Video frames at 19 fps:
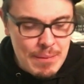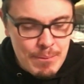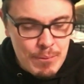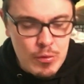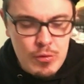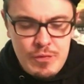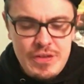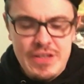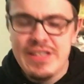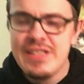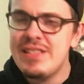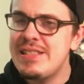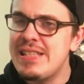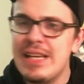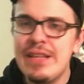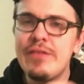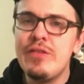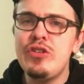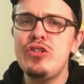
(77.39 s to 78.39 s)
movies,
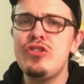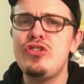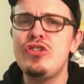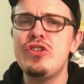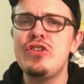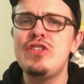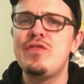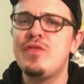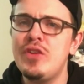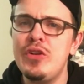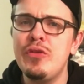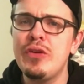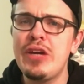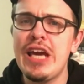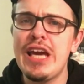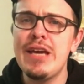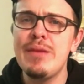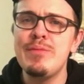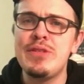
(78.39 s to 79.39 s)
television shows, video
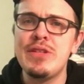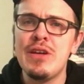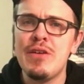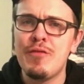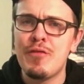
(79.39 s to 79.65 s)
games,